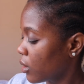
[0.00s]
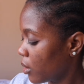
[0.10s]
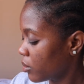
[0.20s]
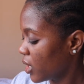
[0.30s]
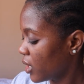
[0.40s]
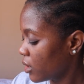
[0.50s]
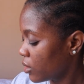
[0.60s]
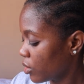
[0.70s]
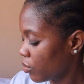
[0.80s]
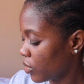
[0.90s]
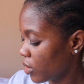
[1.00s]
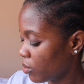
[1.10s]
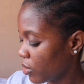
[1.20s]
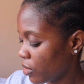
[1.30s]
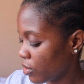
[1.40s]
I'm taking something
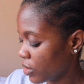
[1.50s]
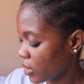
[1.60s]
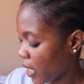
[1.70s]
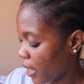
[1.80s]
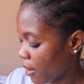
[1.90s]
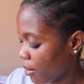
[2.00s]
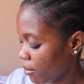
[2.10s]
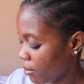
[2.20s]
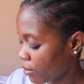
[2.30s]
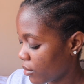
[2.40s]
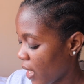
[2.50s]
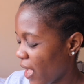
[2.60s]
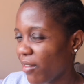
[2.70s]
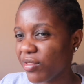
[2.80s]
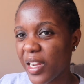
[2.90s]
because I
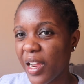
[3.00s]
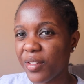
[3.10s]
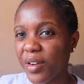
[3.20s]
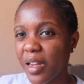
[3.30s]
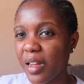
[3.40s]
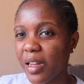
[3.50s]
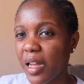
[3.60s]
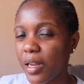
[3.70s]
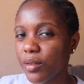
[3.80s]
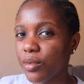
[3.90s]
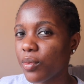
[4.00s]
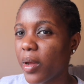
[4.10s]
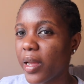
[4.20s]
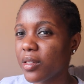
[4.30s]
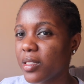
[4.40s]
have diarrhea. I don't know
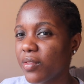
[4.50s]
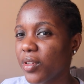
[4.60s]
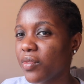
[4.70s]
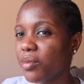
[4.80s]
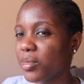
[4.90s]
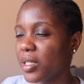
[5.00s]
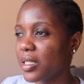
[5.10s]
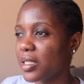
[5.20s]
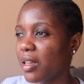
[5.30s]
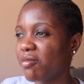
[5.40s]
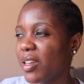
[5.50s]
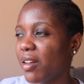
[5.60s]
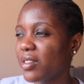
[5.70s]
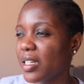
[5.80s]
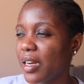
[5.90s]
why, because I've not even been eating. I've been
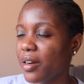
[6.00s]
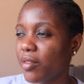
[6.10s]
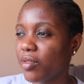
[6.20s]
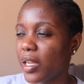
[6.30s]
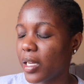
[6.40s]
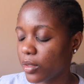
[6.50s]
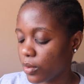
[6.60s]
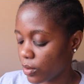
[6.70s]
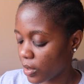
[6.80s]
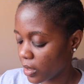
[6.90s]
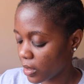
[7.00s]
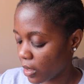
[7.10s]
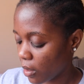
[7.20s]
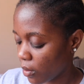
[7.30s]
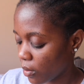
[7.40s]
having diarrhea for like 2 days
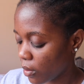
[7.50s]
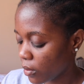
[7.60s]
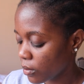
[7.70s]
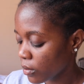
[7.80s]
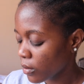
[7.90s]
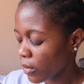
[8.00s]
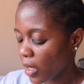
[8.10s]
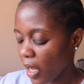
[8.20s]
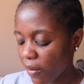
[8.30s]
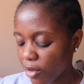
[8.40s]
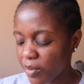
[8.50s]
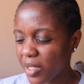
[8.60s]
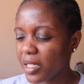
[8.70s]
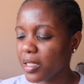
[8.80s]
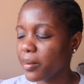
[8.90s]
now. I've not
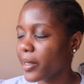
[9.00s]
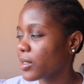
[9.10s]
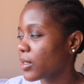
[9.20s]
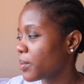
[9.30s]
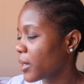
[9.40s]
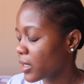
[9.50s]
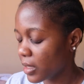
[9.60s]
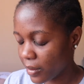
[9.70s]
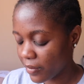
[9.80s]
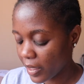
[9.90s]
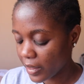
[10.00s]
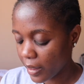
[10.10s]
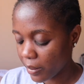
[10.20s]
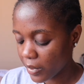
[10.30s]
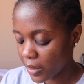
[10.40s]
been eating, but I suspect it's the
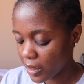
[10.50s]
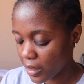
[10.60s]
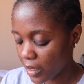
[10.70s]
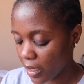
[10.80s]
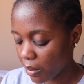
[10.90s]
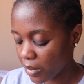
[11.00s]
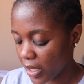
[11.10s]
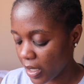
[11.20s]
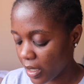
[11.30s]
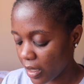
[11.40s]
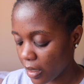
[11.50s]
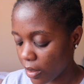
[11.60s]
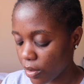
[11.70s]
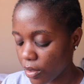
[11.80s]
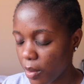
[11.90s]
vitamin C that I'm taking,
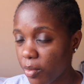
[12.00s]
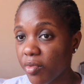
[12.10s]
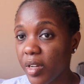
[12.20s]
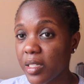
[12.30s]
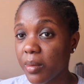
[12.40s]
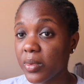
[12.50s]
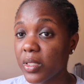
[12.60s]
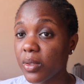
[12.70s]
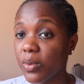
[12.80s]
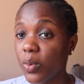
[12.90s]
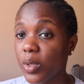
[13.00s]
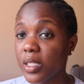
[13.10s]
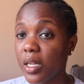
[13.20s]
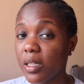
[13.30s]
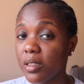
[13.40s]
because I put vitamin C in
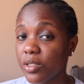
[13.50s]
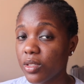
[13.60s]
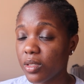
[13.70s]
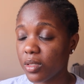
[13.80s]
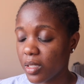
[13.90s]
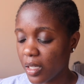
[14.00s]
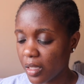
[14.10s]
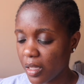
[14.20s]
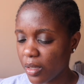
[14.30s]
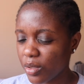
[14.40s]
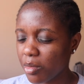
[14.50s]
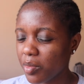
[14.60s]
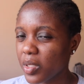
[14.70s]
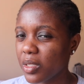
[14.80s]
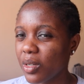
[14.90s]
water and just take that. So
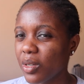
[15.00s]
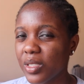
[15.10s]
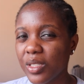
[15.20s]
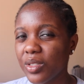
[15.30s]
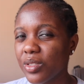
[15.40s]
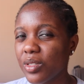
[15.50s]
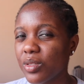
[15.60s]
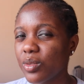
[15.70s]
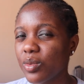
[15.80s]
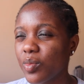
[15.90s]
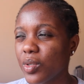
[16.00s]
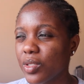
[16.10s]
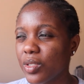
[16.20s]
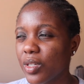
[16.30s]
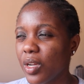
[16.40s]
maybe the concentration is too
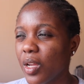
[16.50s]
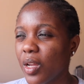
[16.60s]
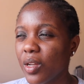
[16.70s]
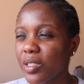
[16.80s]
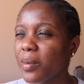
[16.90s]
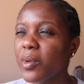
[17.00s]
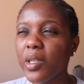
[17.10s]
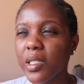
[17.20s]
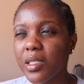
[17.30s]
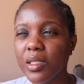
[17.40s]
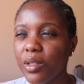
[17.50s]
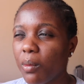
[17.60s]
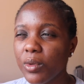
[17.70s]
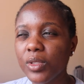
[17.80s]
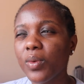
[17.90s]
much, because I'm not eating, so
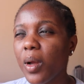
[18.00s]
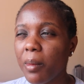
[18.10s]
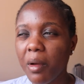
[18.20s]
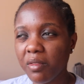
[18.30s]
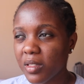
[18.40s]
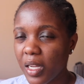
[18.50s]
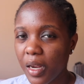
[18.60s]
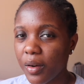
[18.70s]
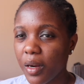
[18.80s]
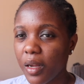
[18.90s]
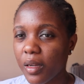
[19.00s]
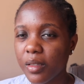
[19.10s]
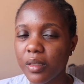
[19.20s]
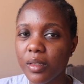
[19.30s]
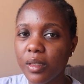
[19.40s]
I'm wondering why I'm having diarrhea.
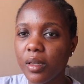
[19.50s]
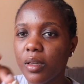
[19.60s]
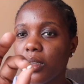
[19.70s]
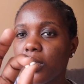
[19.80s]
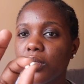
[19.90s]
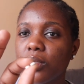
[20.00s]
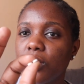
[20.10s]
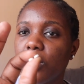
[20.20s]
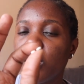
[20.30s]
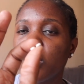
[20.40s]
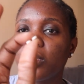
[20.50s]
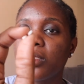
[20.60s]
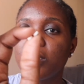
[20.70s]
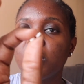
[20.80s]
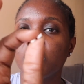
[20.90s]
So yeah,
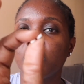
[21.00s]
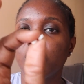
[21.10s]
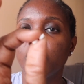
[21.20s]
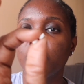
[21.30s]
this is what